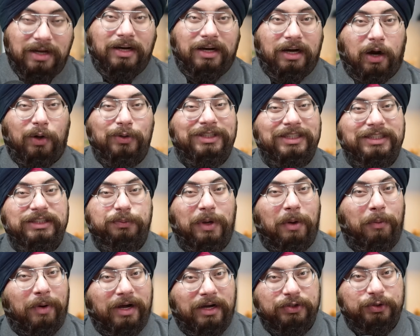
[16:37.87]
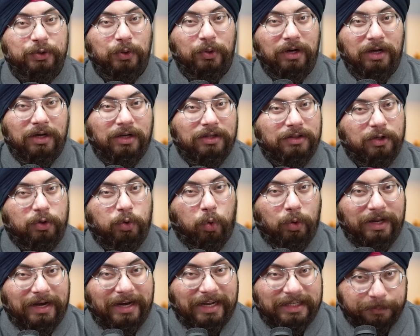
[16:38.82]
Now, since we have understood the
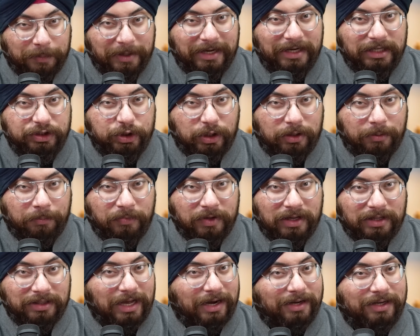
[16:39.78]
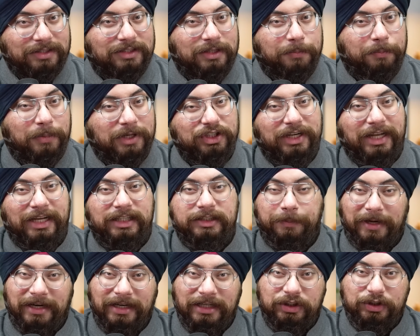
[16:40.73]
total expenditure, that is the budget
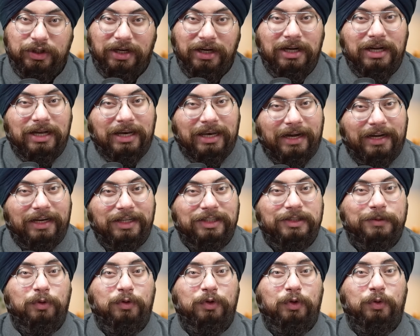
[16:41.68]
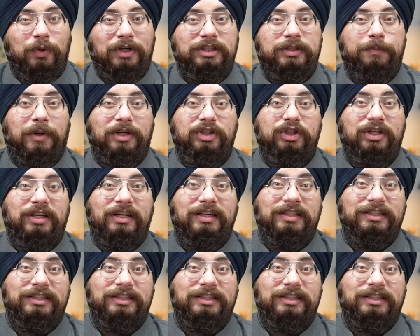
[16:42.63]
expenditure, let us move towards budget